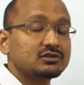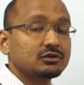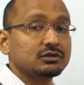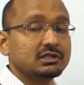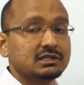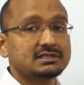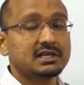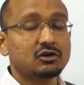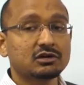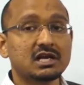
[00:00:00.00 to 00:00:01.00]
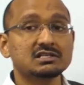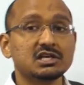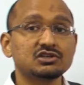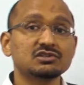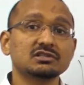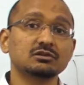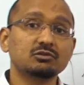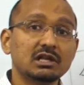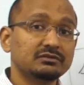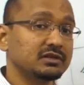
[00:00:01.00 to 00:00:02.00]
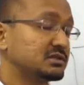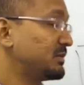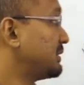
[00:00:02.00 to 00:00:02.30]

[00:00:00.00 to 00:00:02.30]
So is that organization still relevant?